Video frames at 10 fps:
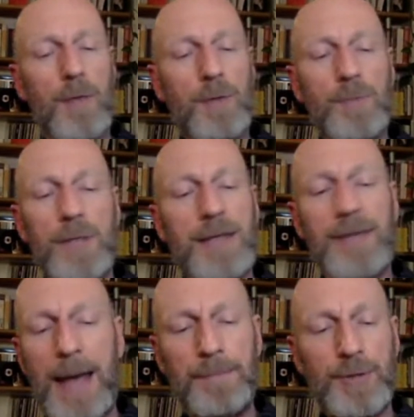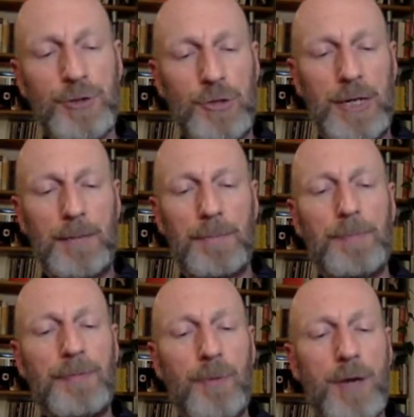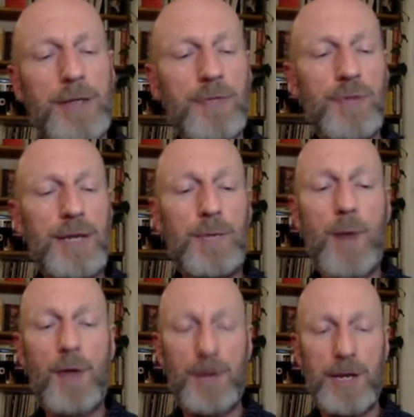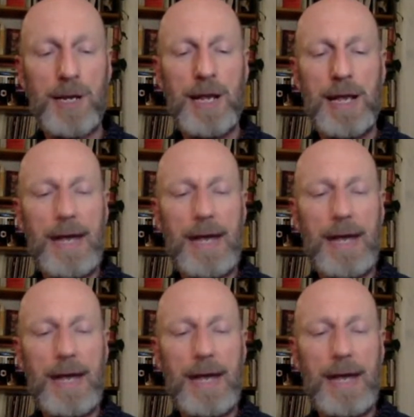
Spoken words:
what might have happened to him, but before I can really worry,